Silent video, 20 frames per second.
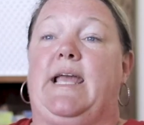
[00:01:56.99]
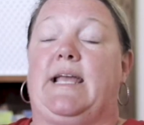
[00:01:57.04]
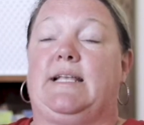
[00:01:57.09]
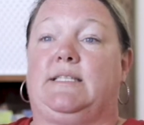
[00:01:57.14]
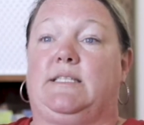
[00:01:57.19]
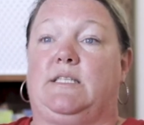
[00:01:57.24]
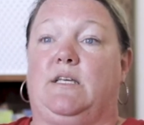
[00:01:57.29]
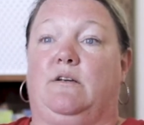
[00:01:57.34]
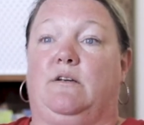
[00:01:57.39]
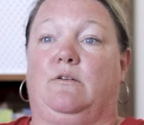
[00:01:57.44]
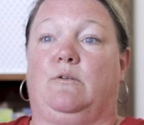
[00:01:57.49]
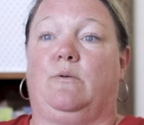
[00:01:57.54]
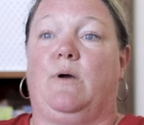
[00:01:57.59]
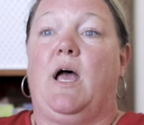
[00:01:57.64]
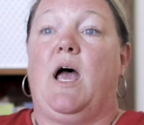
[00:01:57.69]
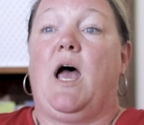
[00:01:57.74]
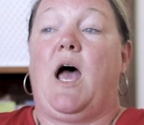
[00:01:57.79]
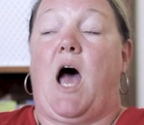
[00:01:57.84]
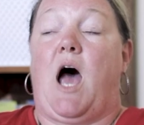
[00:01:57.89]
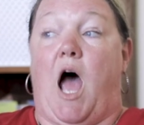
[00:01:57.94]
and so
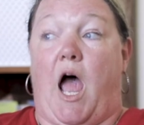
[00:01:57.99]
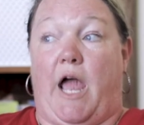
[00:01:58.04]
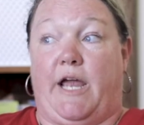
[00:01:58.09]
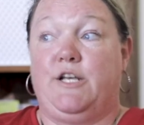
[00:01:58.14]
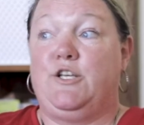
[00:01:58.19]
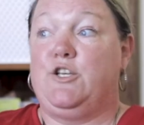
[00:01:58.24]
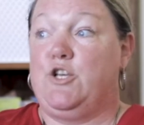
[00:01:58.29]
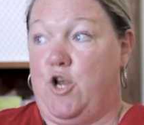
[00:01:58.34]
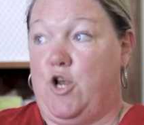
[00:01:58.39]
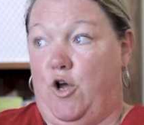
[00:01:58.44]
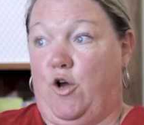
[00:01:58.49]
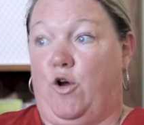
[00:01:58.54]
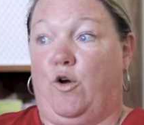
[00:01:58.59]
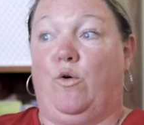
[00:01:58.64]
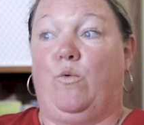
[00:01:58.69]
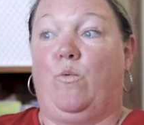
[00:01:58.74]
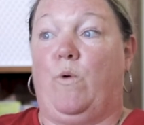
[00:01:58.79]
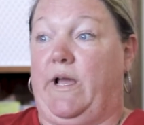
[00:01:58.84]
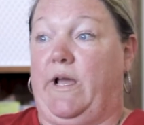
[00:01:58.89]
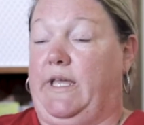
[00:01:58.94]
I
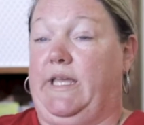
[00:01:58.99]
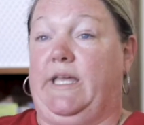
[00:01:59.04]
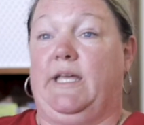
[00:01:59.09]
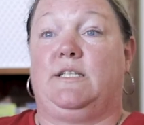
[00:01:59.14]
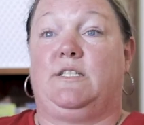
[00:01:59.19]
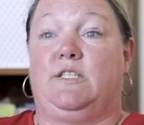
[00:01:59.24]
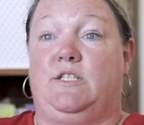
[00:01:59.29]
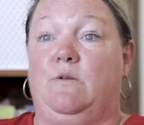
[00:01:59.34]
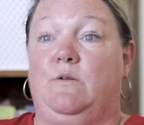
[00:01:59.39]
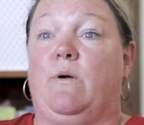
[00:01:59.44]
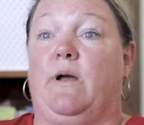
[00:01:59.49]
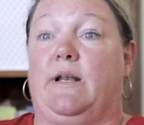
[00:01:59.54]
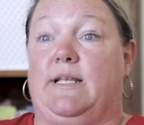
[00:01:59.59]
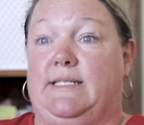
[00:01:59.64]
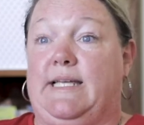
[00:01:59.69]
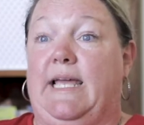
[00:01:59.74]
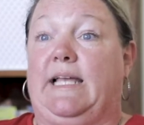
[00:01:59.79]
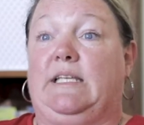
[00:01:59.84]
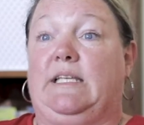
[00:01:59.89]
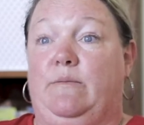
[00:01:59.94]
know what kids do on a
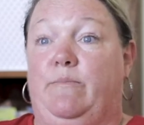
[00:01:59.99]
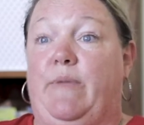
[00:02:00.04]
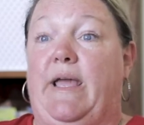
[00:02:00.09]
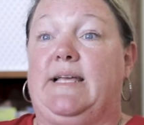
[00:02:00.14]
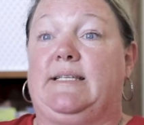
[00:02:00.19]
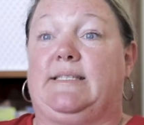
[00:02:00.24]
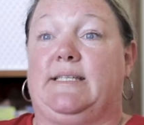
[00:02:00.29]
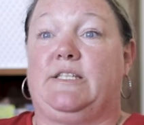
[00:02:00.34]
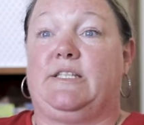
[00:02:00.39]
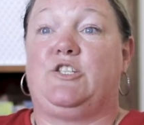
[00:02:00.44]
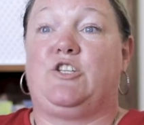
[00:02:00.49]
daily basis,